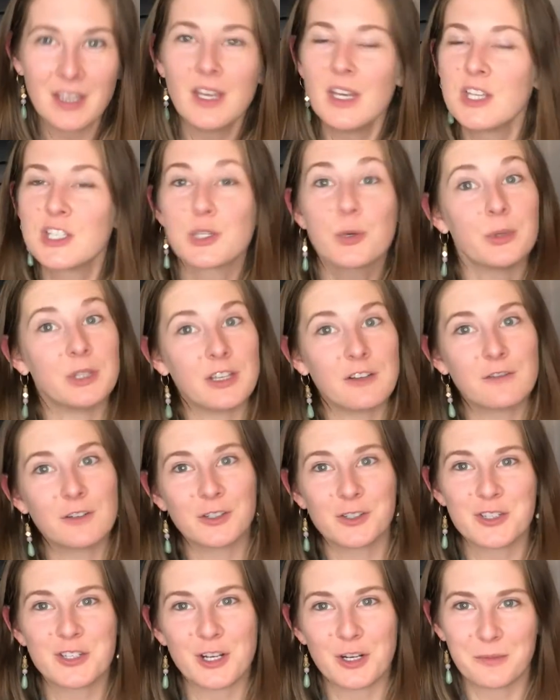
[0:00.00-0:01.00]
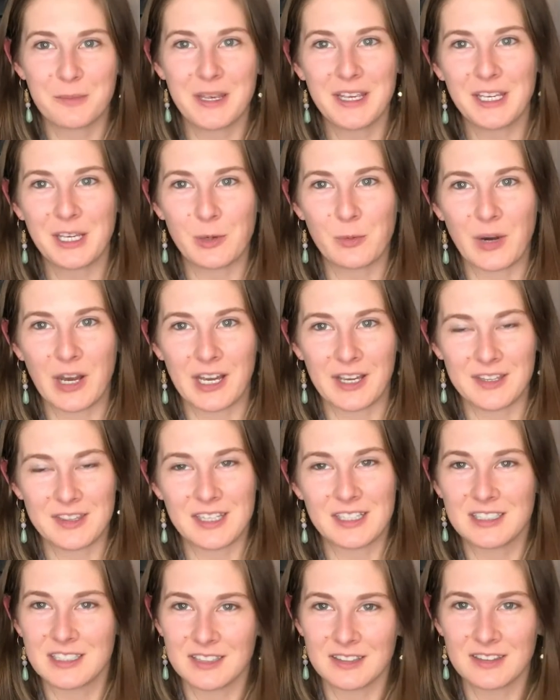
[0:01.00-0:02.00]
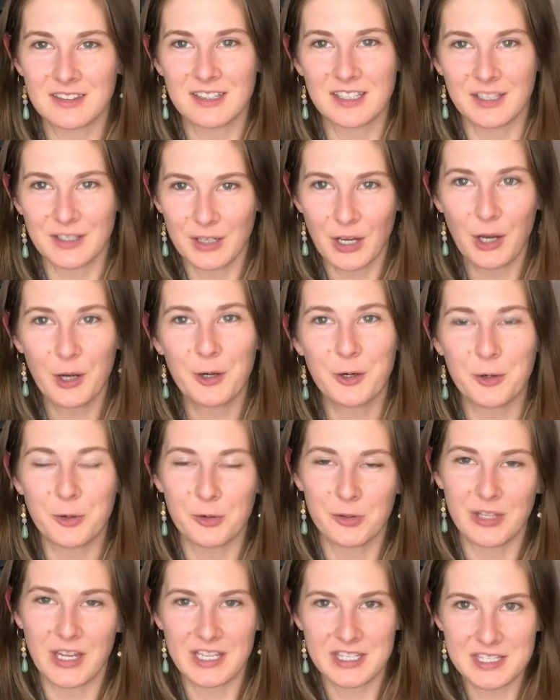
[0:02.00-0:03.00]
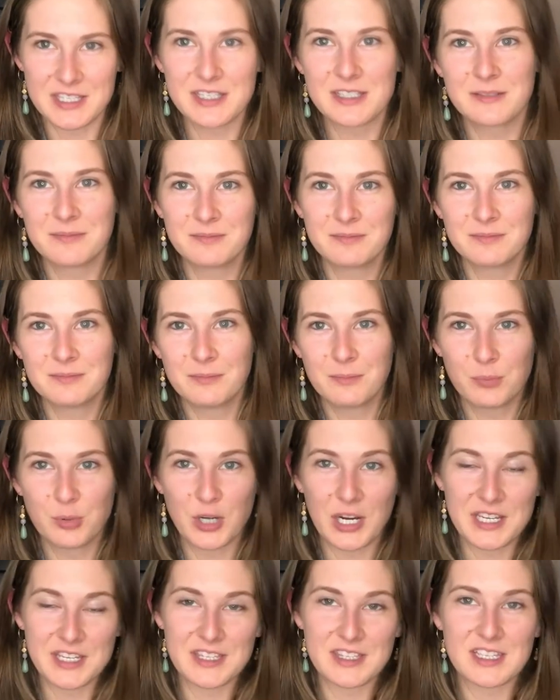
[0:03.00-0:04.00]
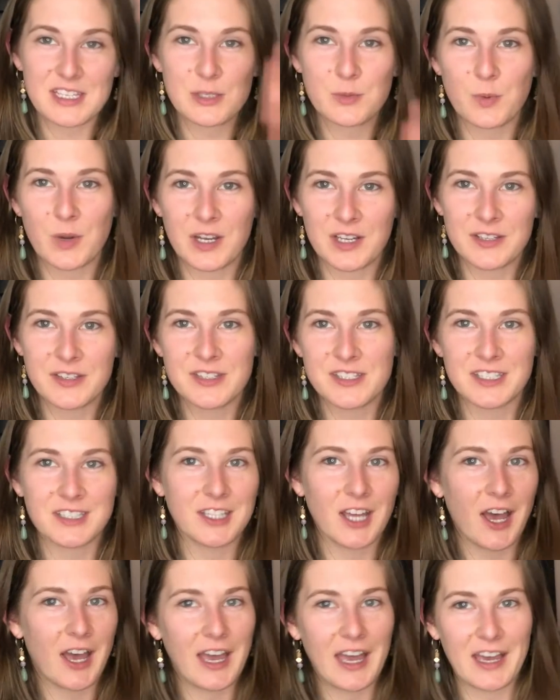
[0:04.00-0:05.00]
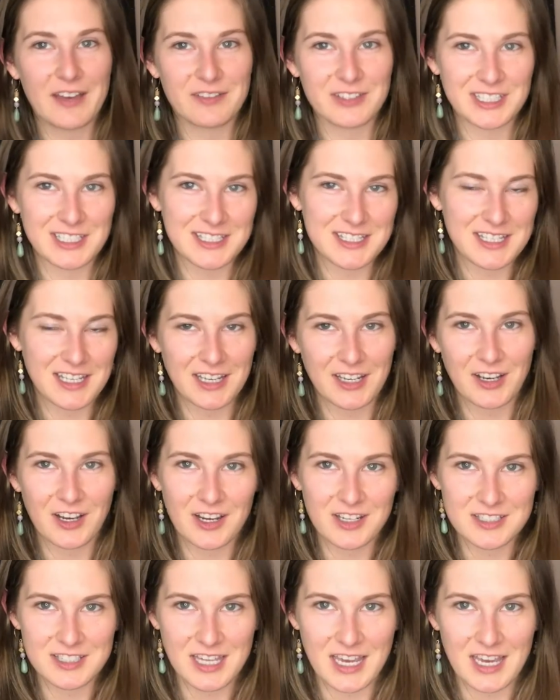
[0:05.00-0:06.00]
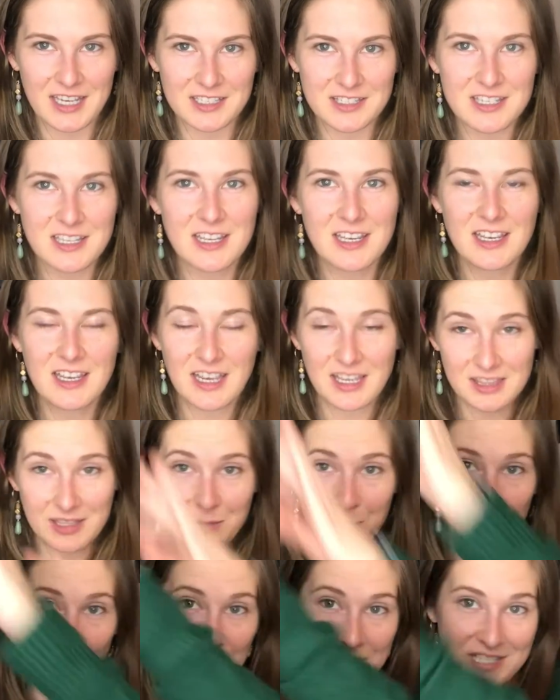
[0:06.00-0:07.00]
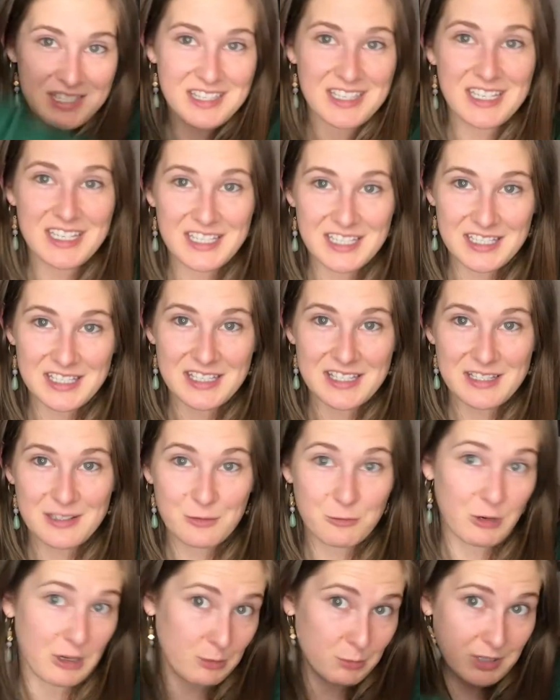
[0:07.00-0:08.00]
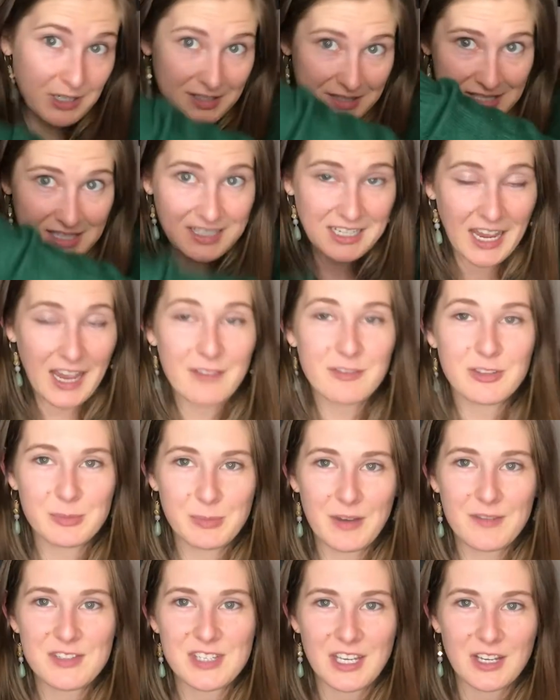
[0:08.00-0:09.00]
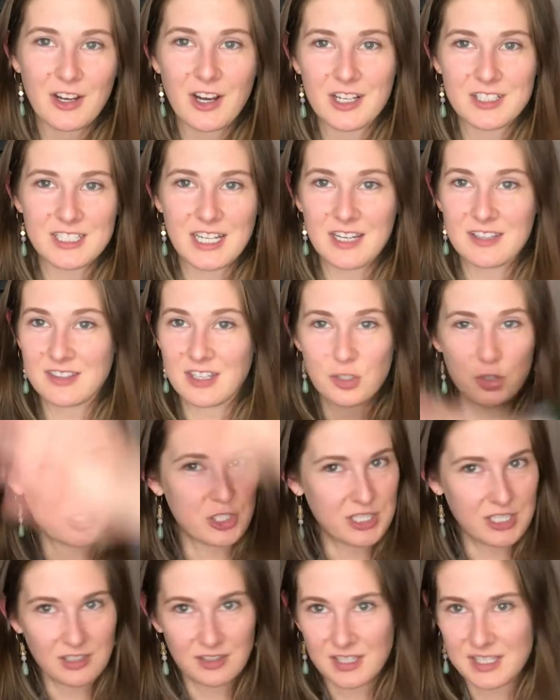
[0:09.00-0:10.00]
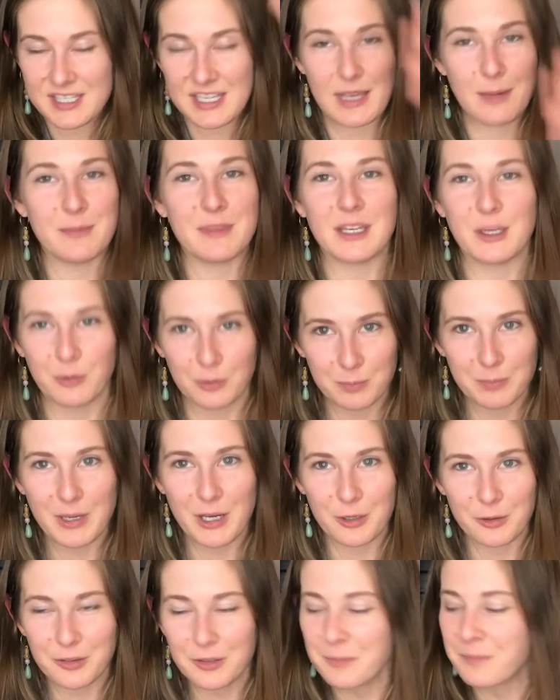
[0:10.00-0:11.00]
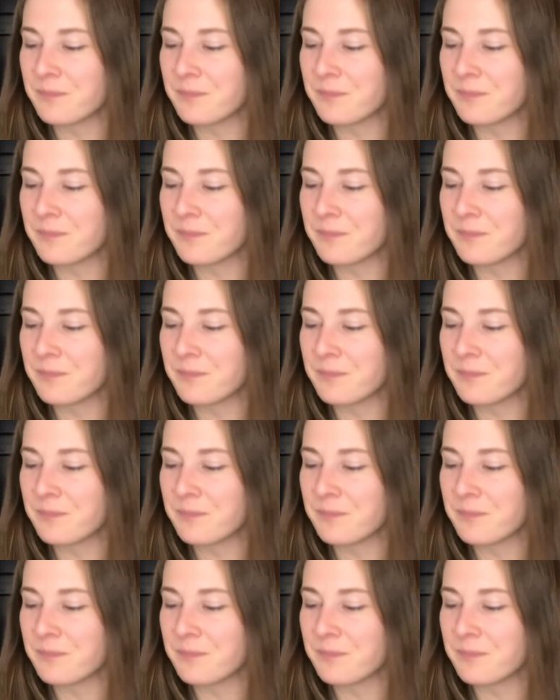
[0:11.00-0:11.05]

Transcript: So when they first started making wine, they didn't think, oh, let's press these ones and not have any skin contact, and then press these red ones and have them have skin contact. They just did the same thing with both.